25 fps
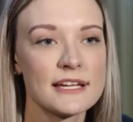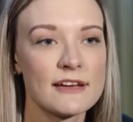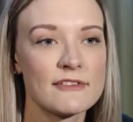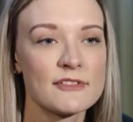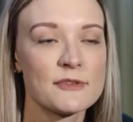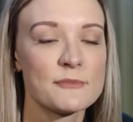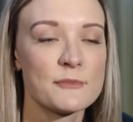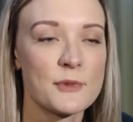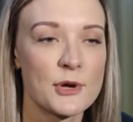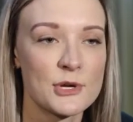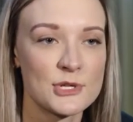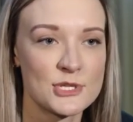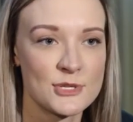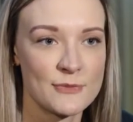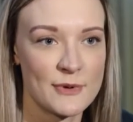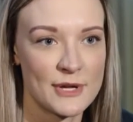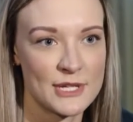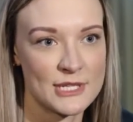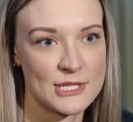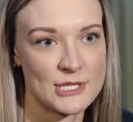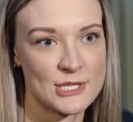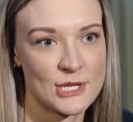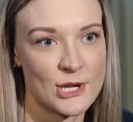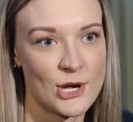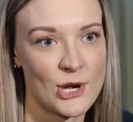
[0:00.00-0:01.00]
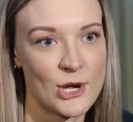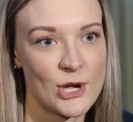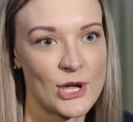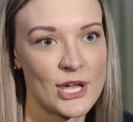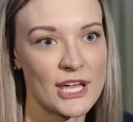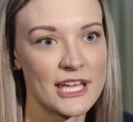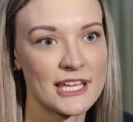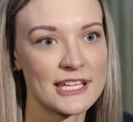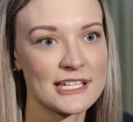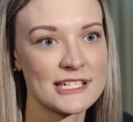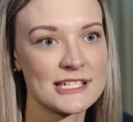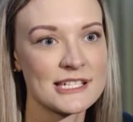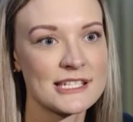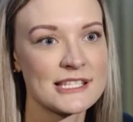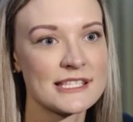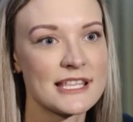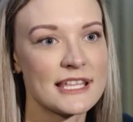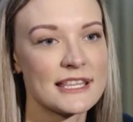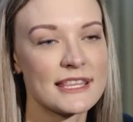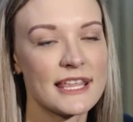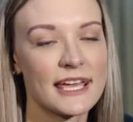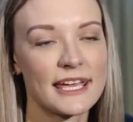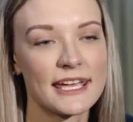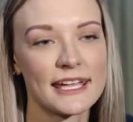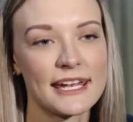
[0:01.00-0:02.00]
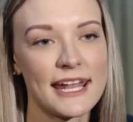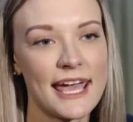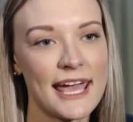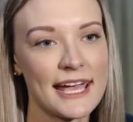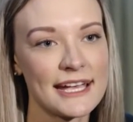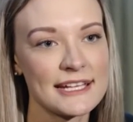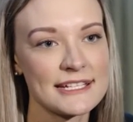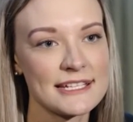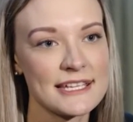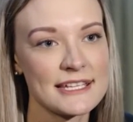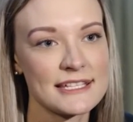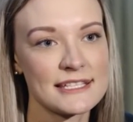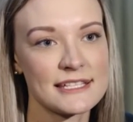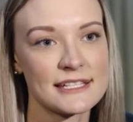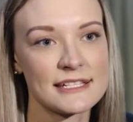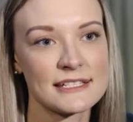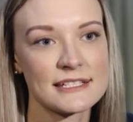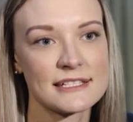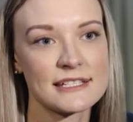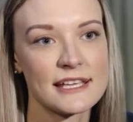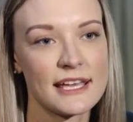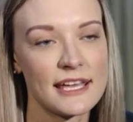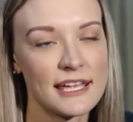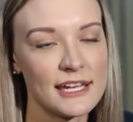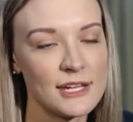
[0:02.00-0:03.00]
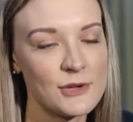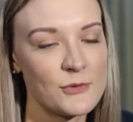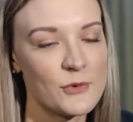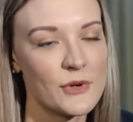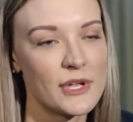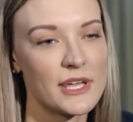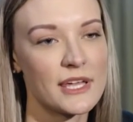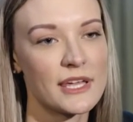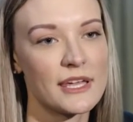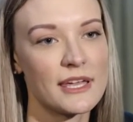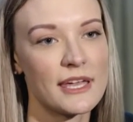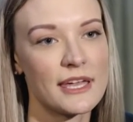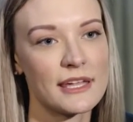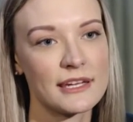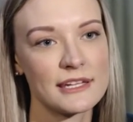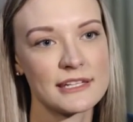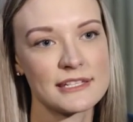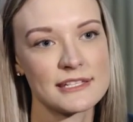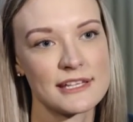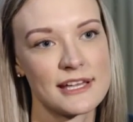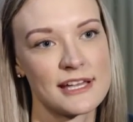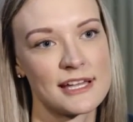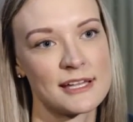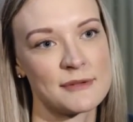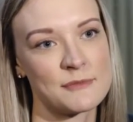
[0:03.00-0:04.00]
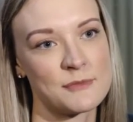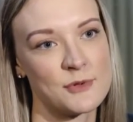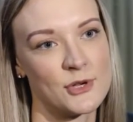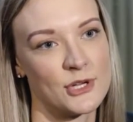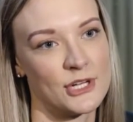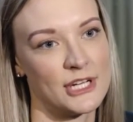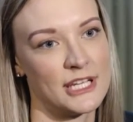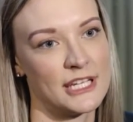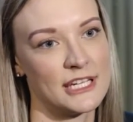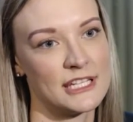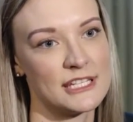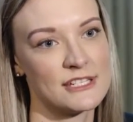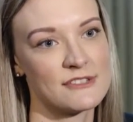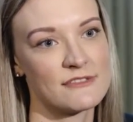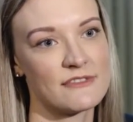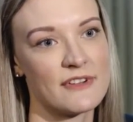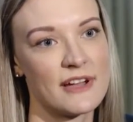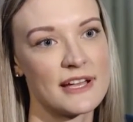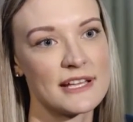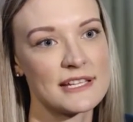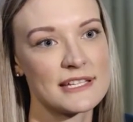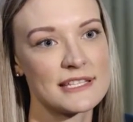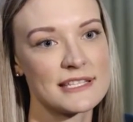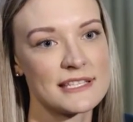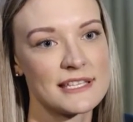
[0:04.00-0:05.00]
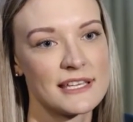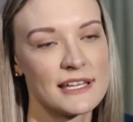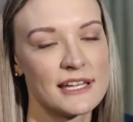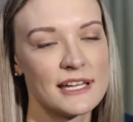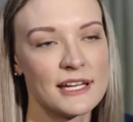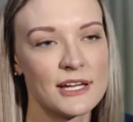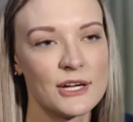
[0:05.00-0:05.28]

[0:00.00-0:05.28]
love the most about XERO is that they can access it anywhere, anytime, on any device.